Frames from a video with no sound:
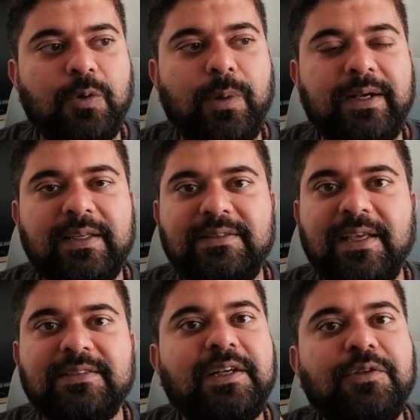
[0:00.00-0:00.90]
to witness
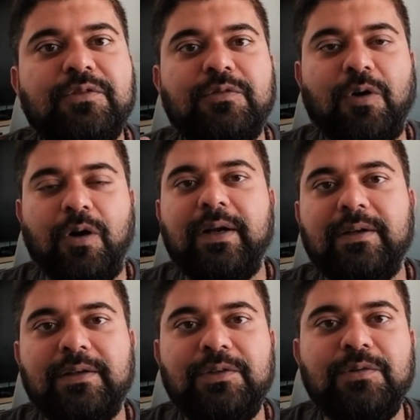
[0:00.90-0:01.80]
things that you
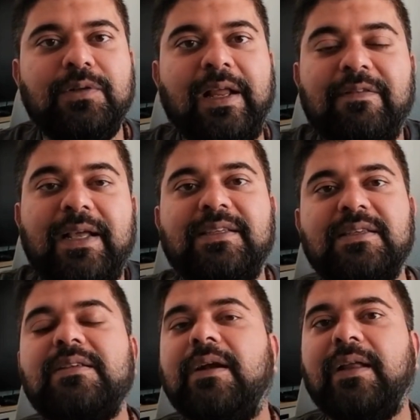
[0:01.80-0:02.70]
thought you never
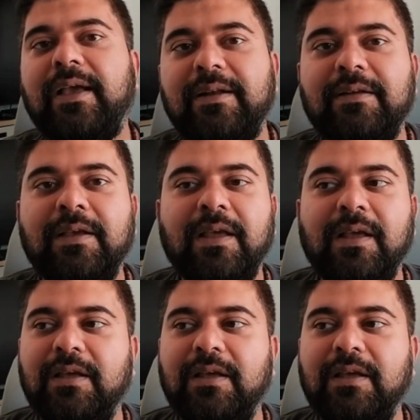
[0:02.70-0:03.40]
existed, and